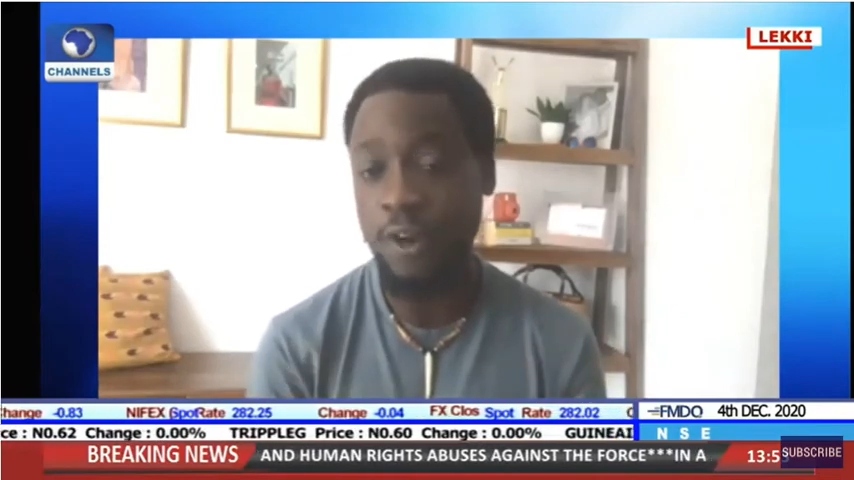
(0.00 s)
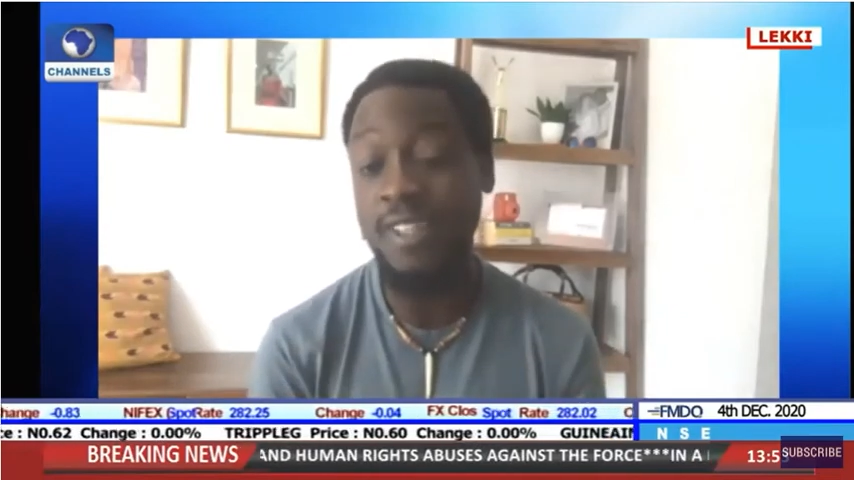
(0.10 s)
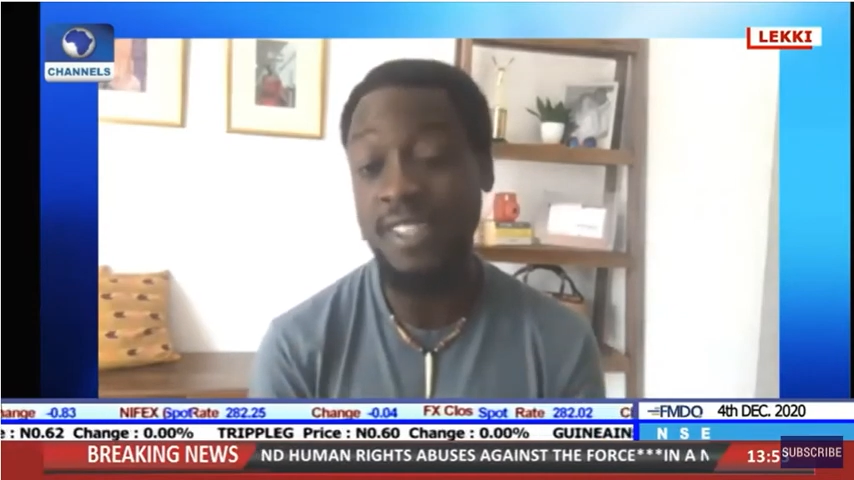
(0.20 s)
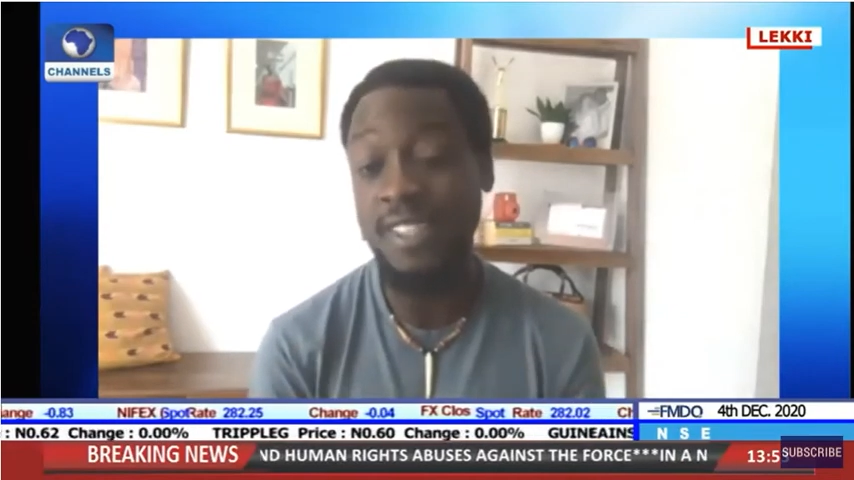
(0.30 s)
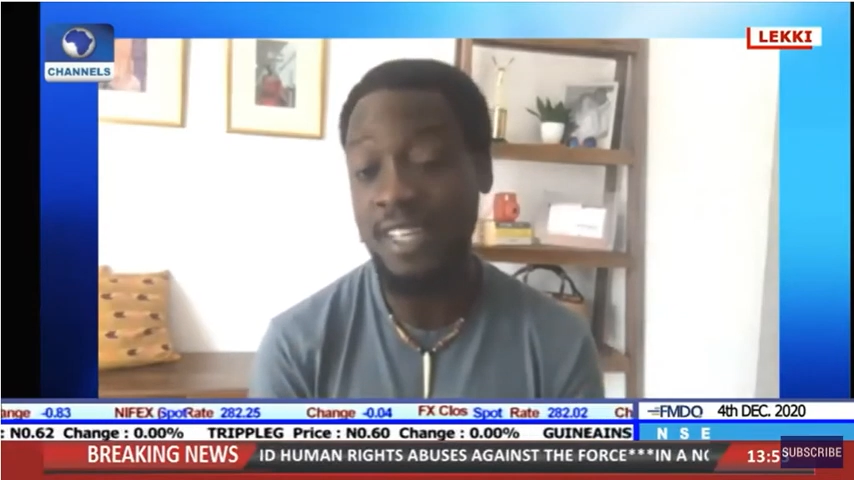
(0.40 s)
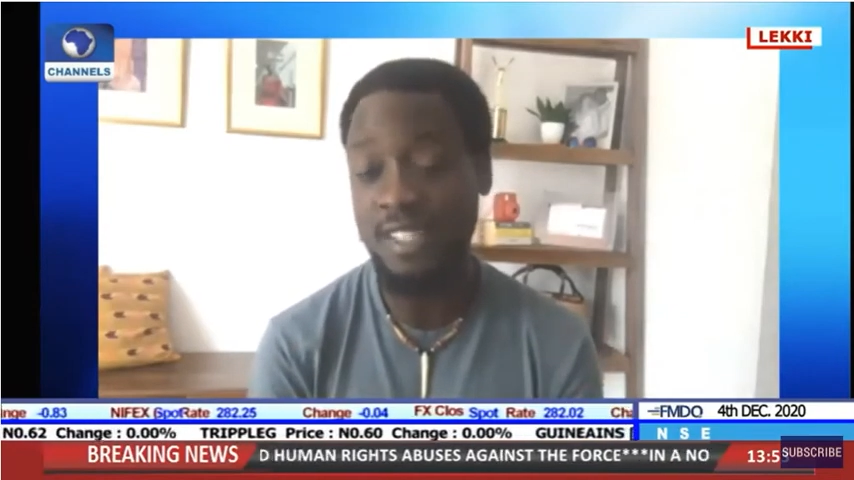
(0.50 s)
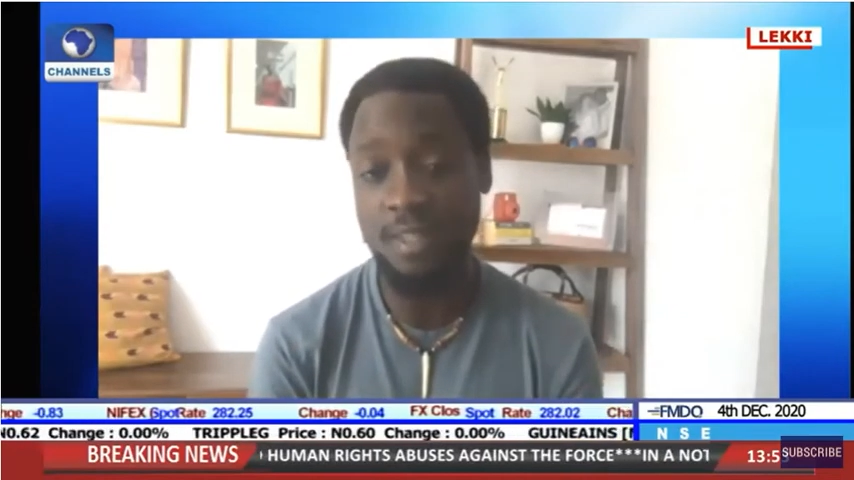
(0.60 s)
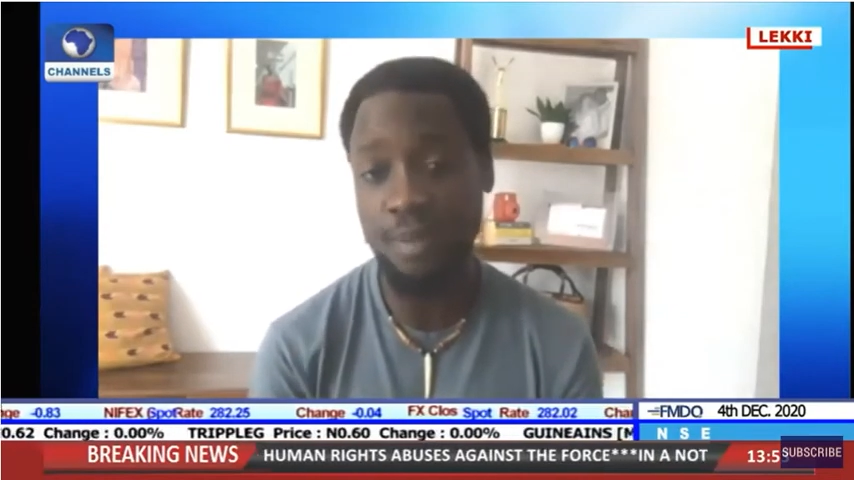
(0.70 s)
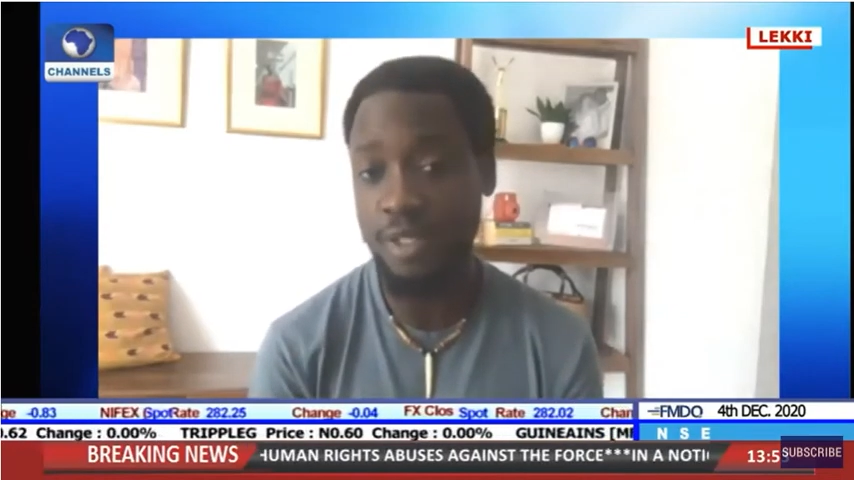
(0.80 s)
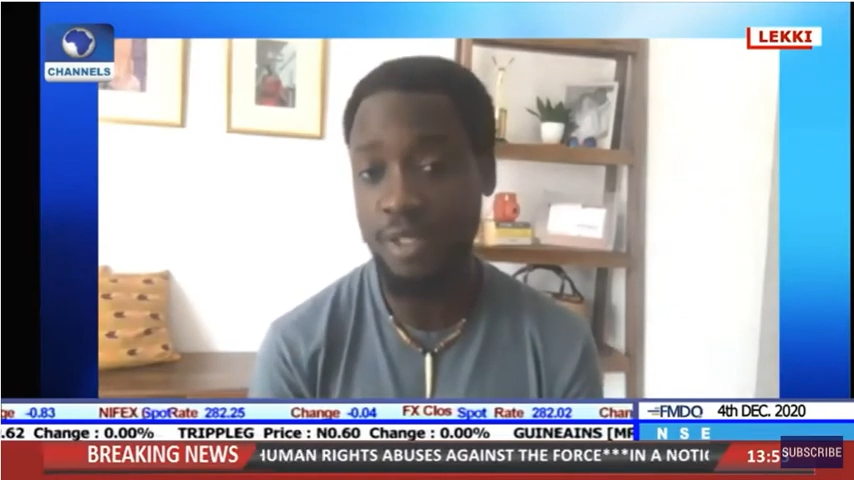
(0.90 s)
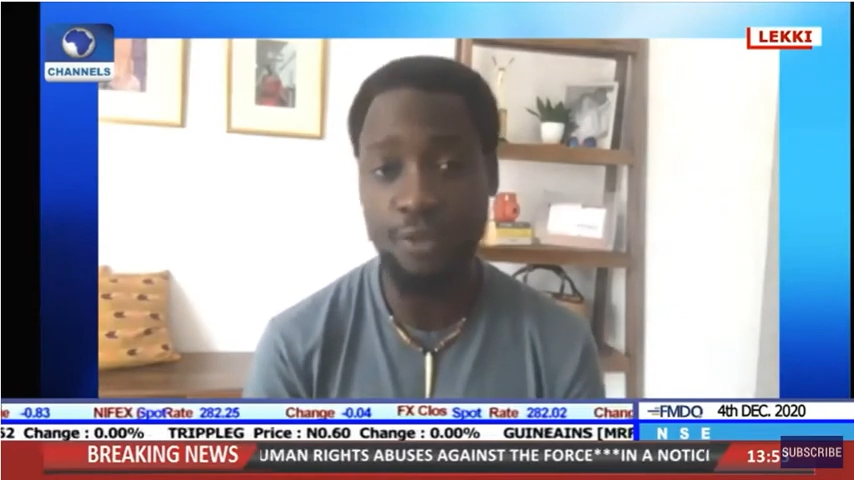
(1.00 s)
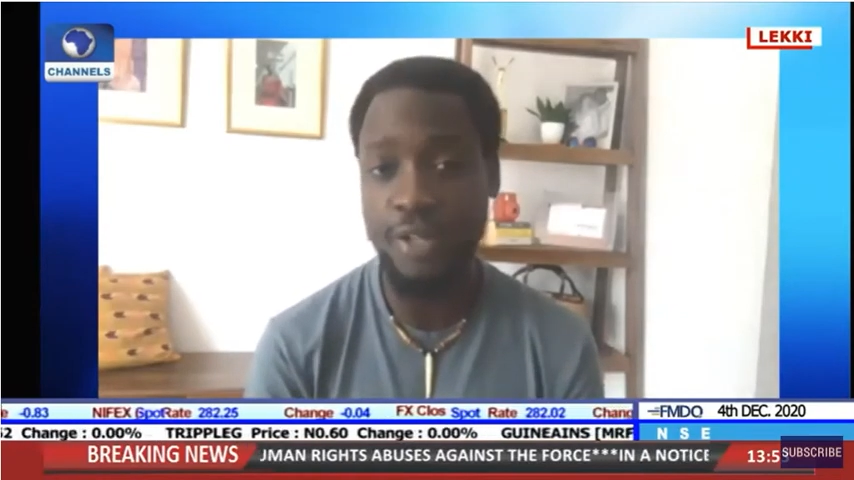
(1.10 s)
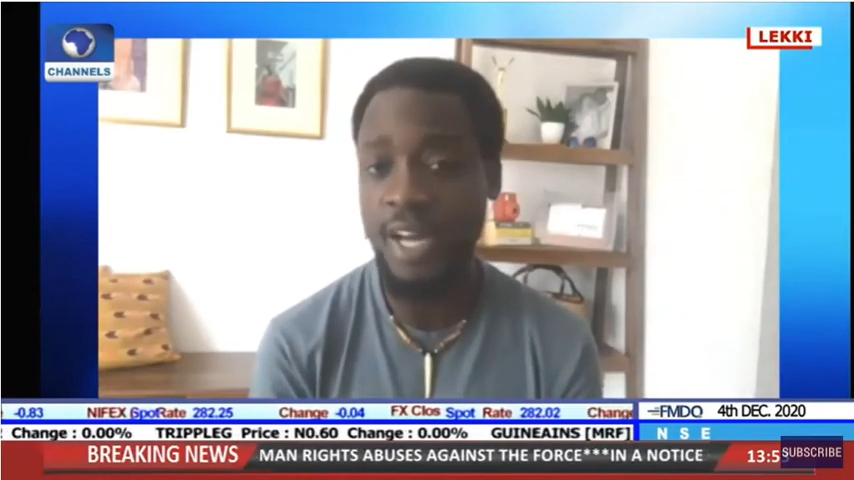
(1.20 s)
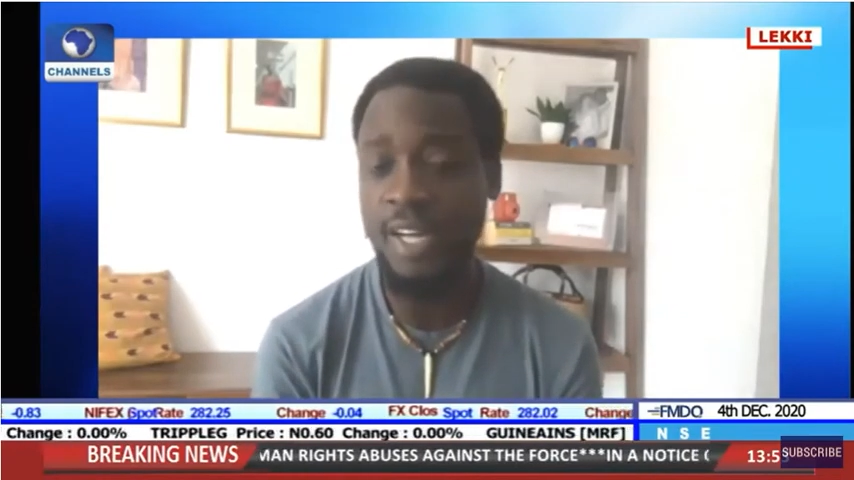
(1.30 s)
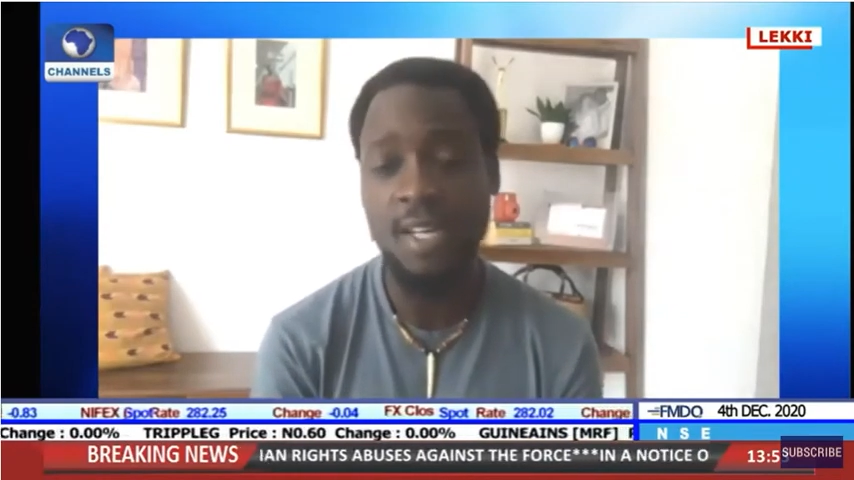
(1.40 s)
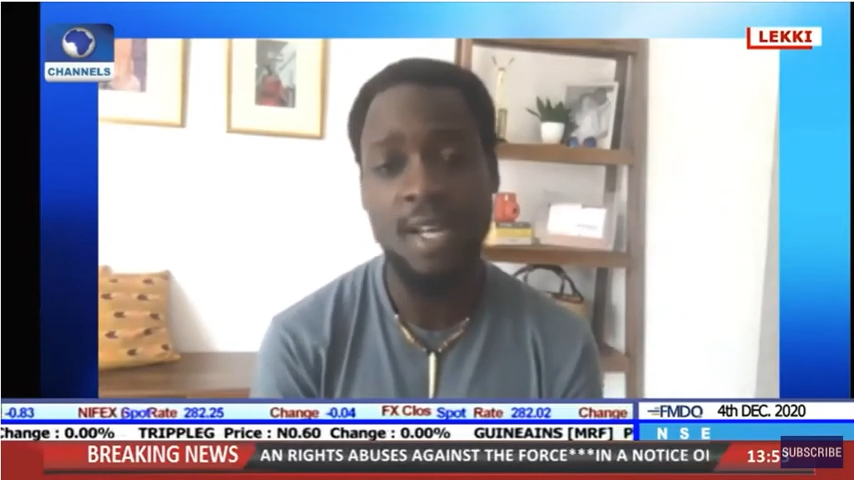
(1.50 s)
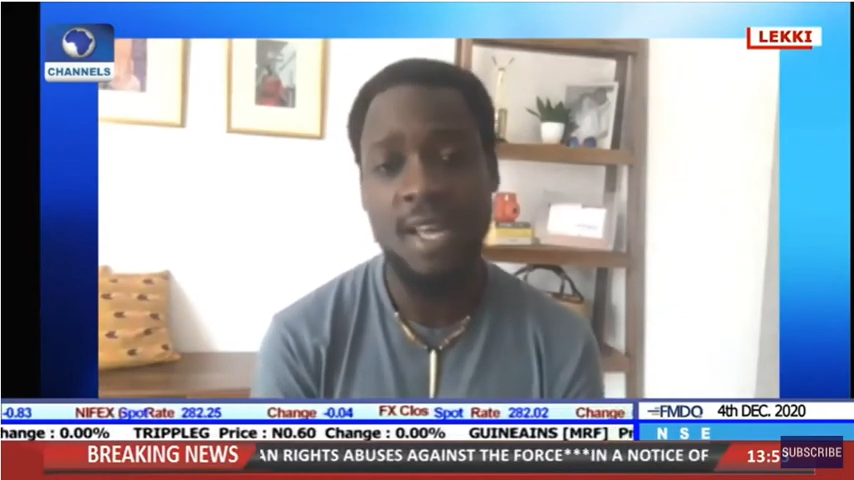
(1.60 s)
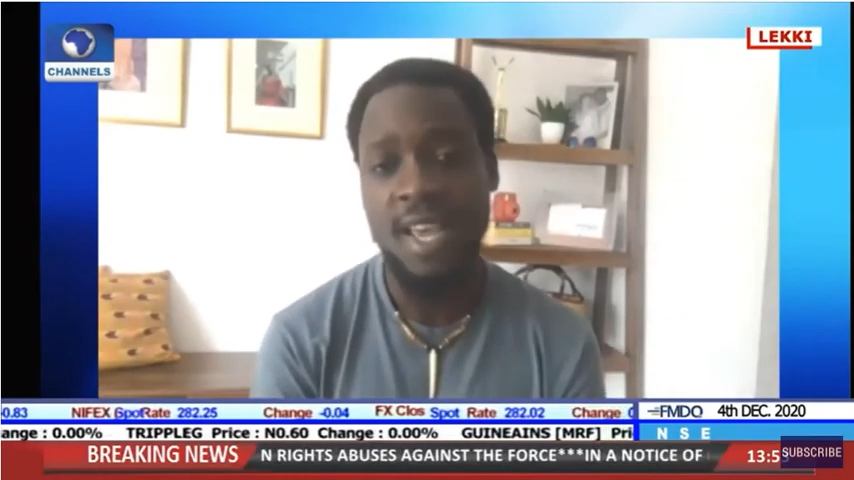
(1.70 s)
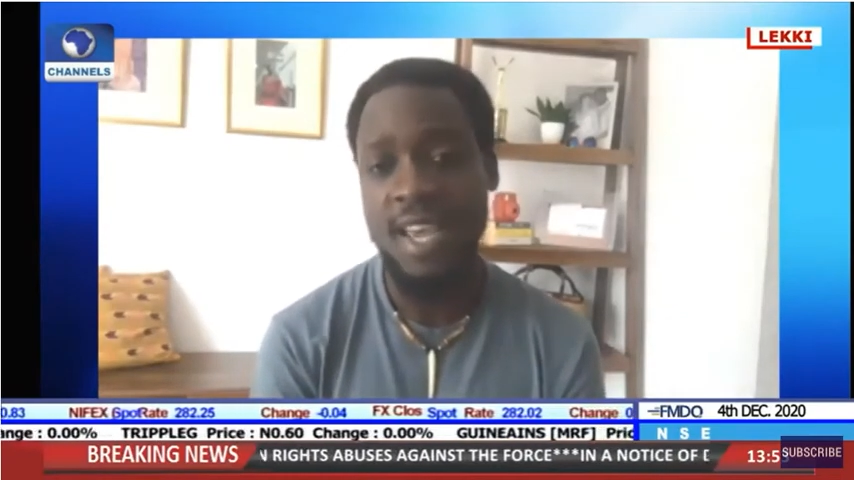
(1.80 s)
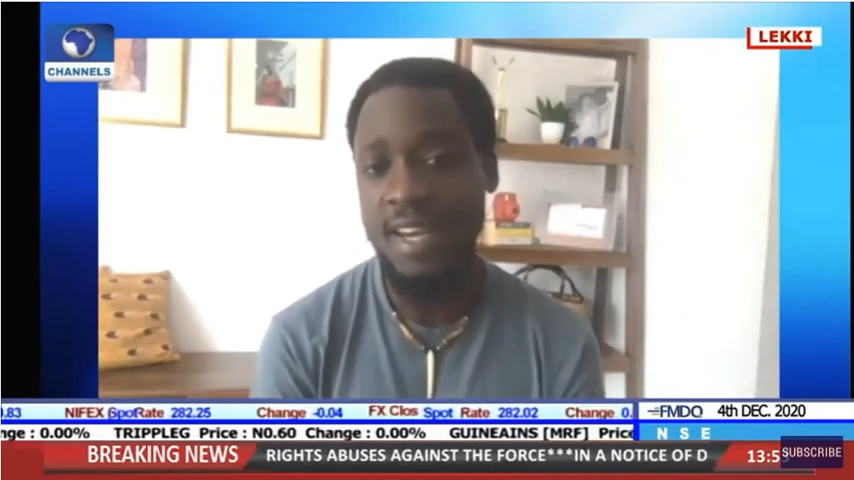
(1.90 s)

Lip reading: for your context, please do that